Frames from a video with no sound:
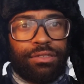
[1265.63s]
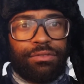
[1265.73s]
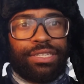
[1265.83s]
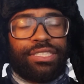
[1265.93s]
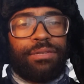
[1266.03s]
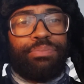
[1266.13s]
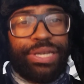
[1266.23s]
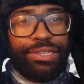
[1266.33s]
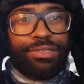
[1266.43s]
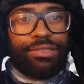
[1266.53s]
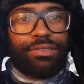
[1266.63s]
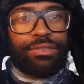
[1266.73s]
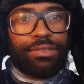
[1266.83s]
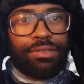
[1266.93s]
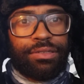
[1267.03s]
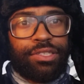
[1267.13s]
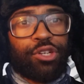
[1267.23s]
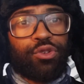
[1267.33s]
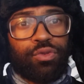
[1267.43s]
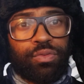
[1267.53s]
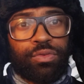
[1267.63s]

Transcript: Rest in peace. Doom.